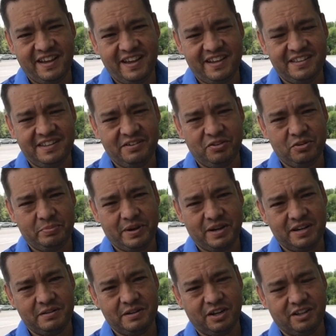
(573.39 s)
and they were
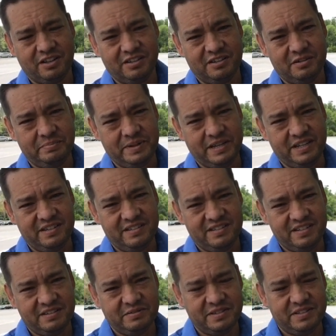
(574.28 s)
about $1 a
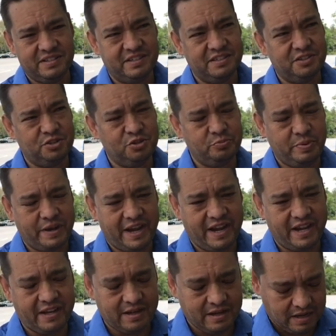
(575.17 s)
piece. It was a two-pack.